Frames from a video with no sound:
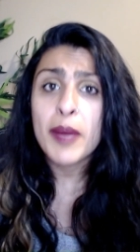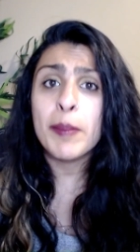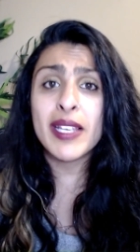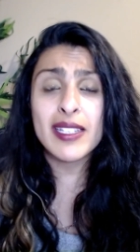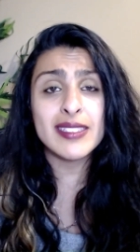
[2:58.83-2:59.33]

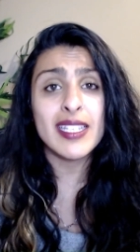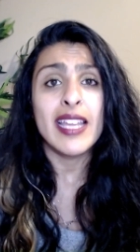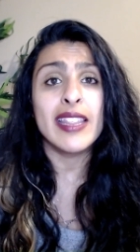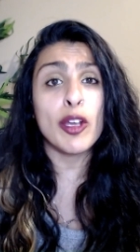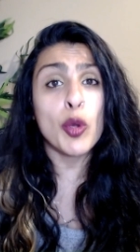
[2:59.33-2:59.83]
because
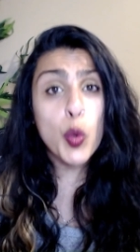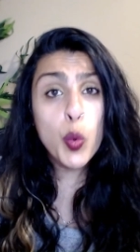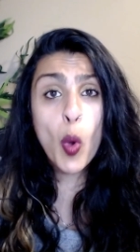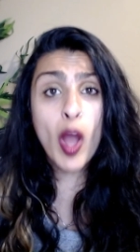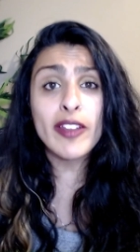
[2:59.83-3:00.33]
their
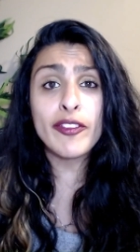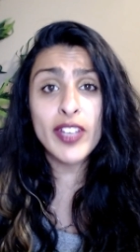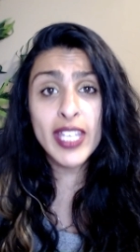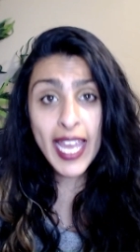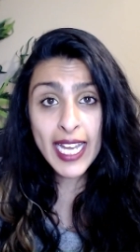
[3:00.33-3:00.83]

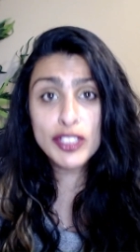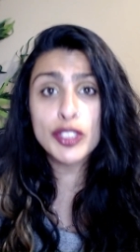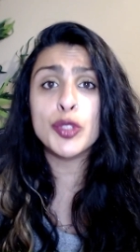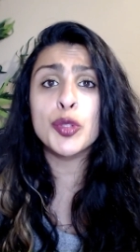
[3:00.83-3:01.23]
qualification to